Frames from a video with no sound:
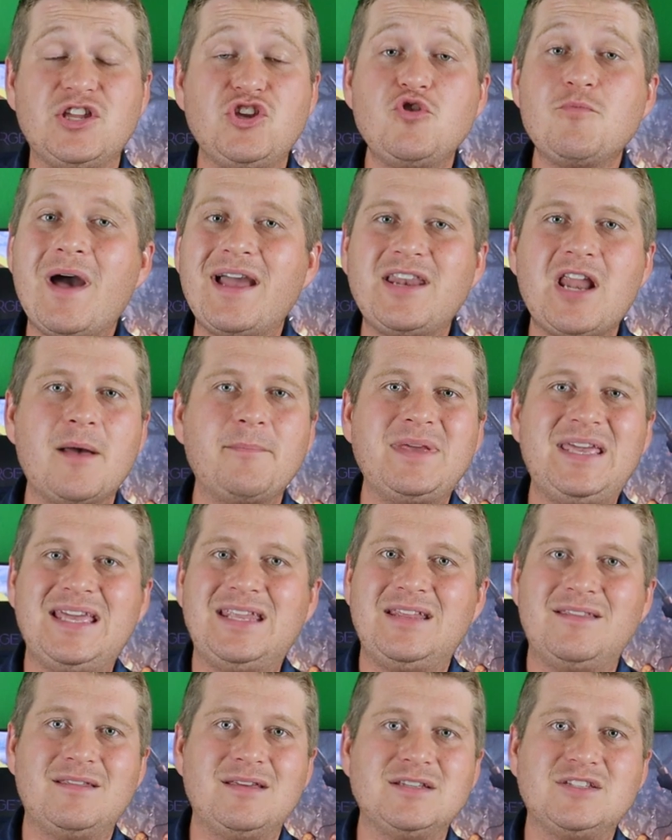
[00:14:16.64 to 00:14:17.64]
And you might not be
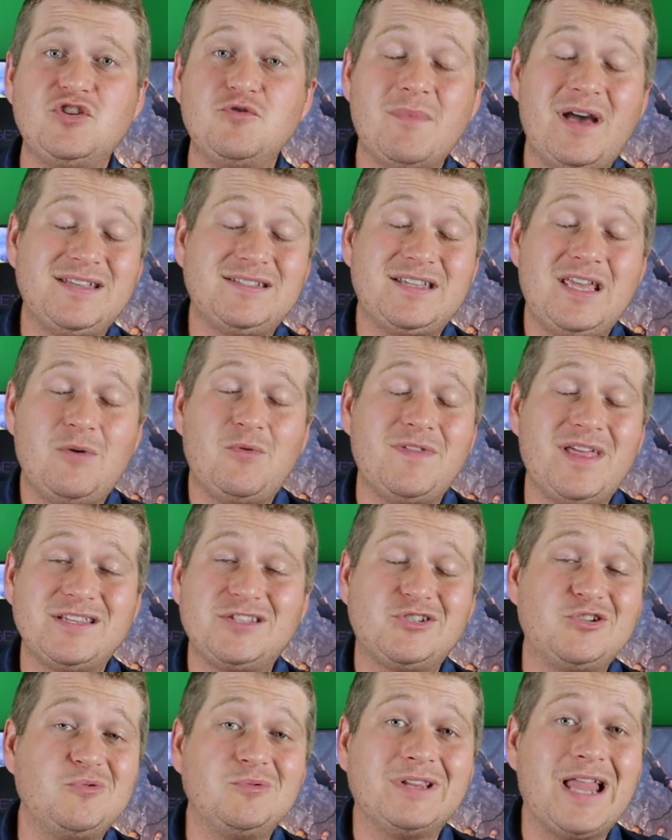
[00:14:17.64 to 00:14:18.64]
into this. You might say, well,
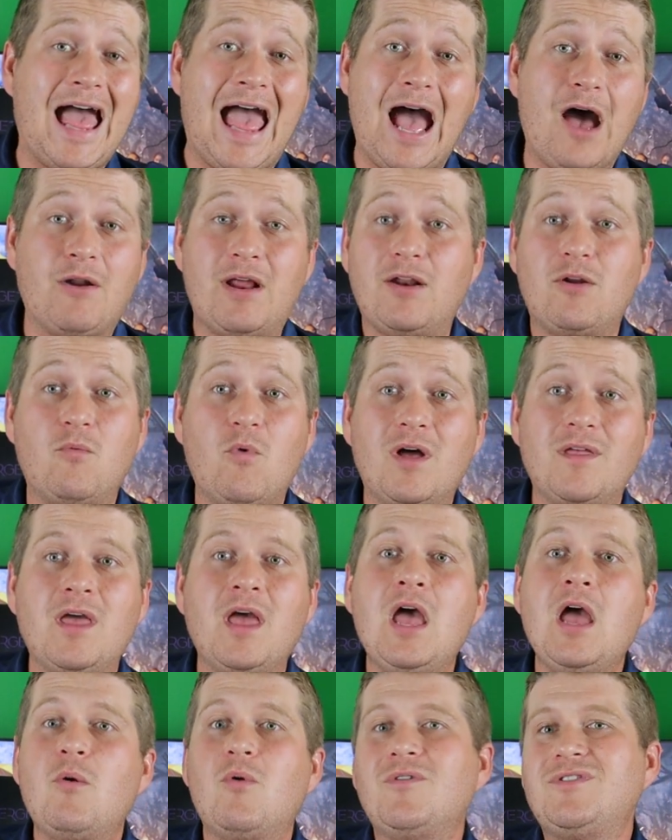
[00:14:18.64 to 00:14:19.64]
that's too loud. I don't want,
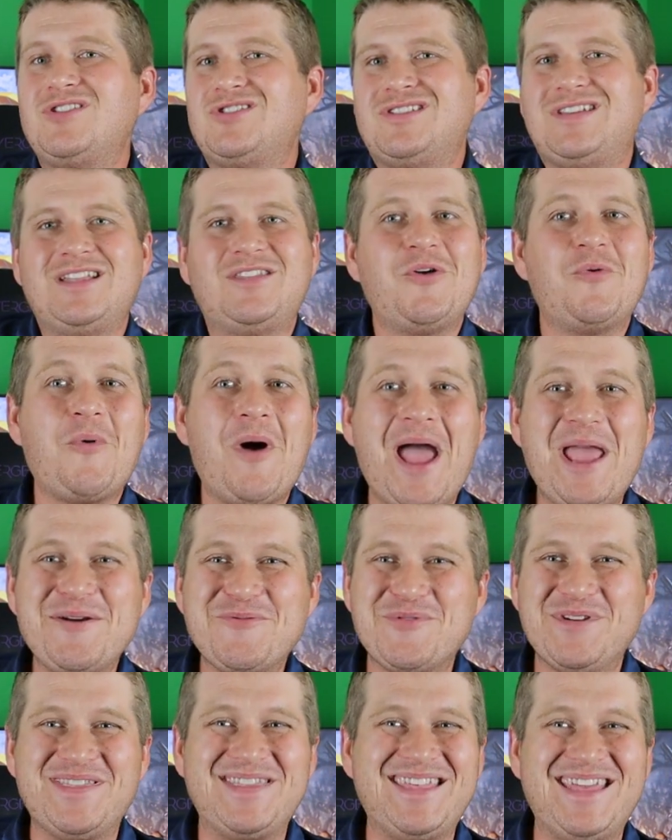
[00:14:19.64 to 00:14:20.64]
well, just get the
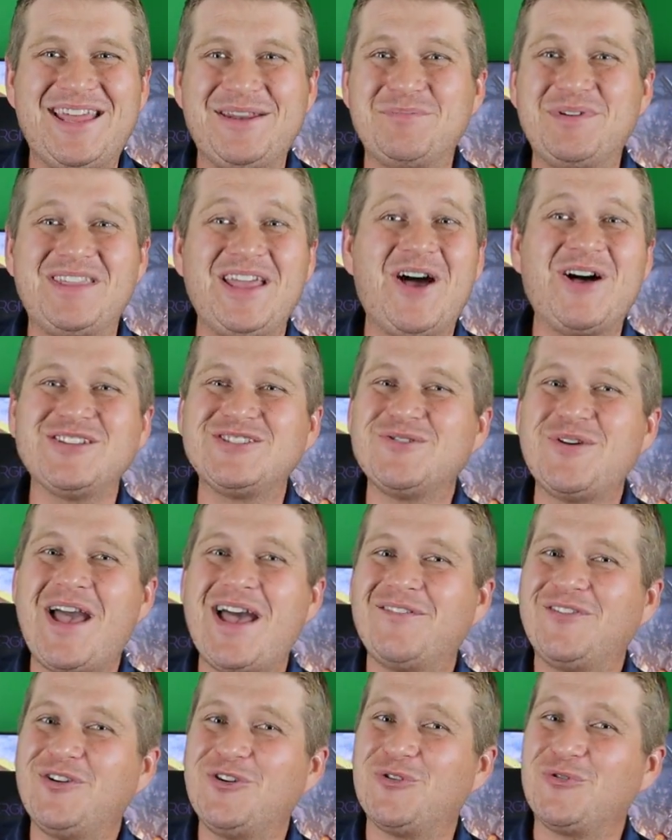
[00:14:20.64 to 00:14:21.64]
white one then. But they also
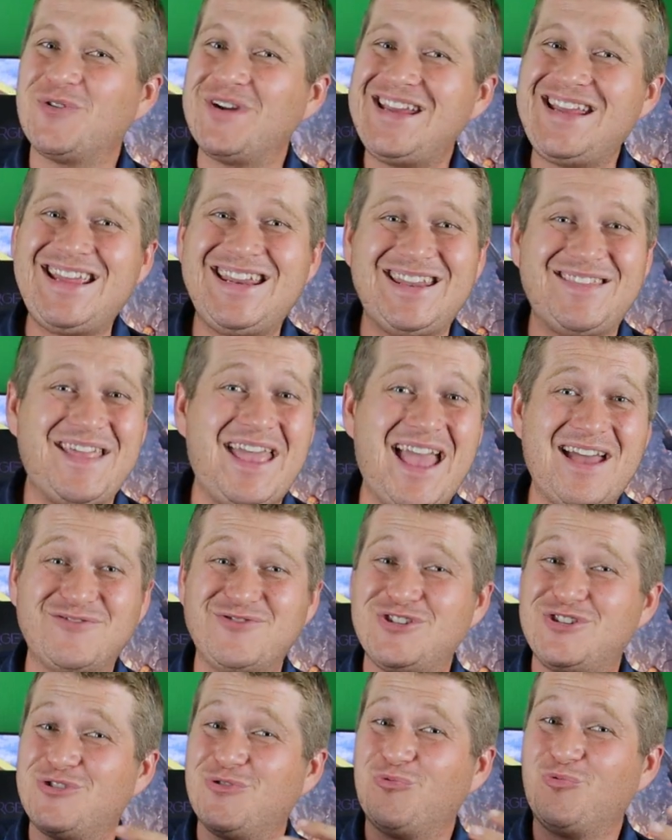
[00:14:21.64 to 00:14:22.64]
have a green, and they have
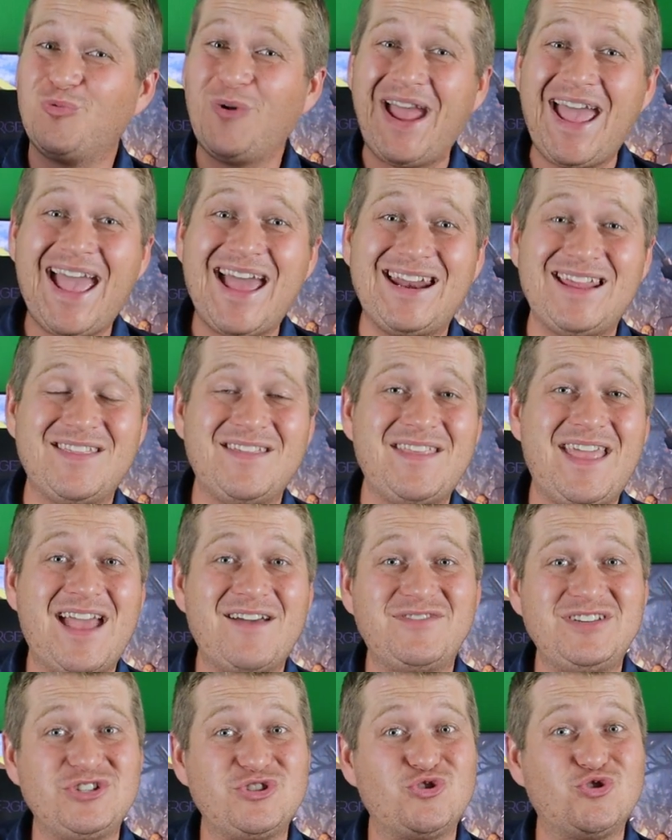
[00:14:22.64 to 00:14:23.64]
just a red, and then they
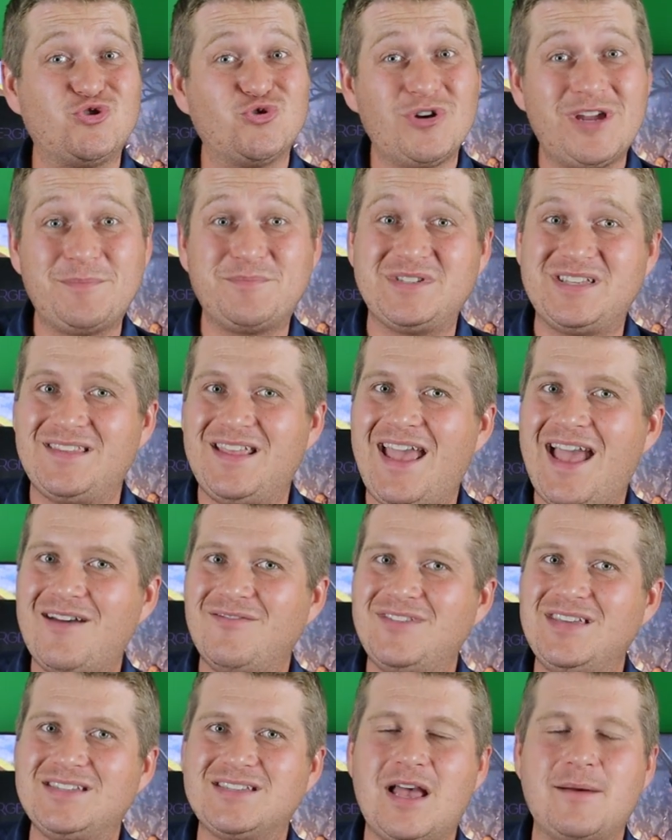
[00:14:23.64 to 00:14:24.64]
have these drips, and they
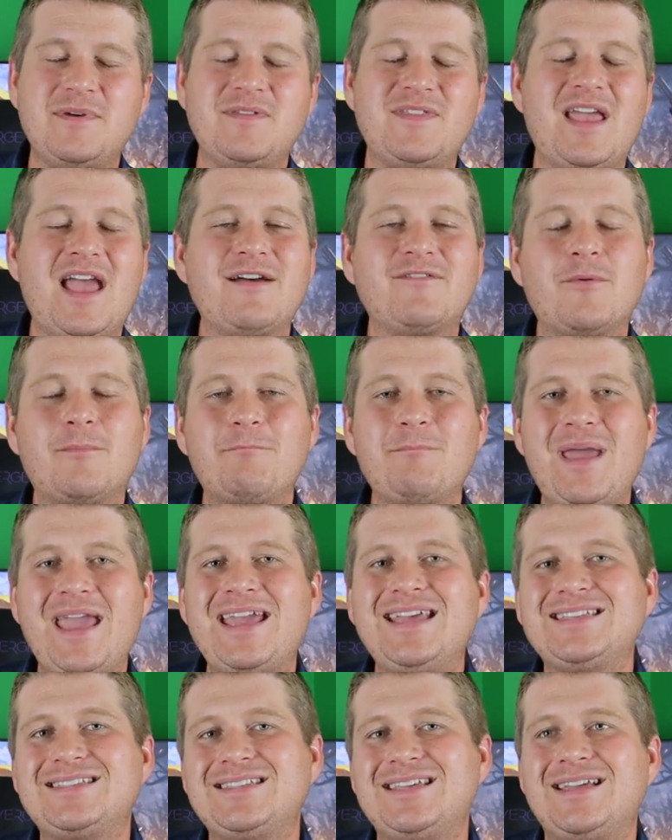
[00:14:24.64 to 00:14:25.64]
have these, I mean, they have
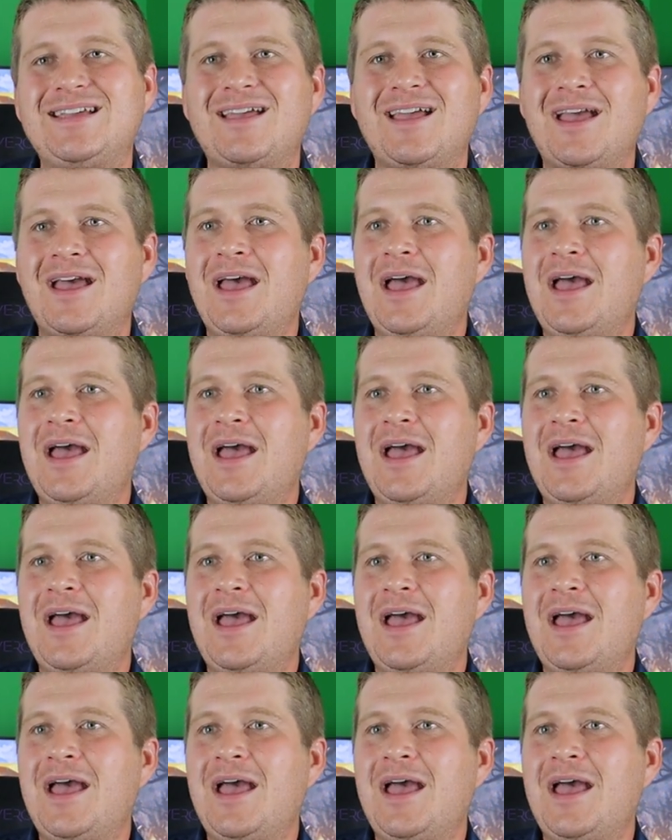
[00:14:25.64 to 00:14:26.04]
amazing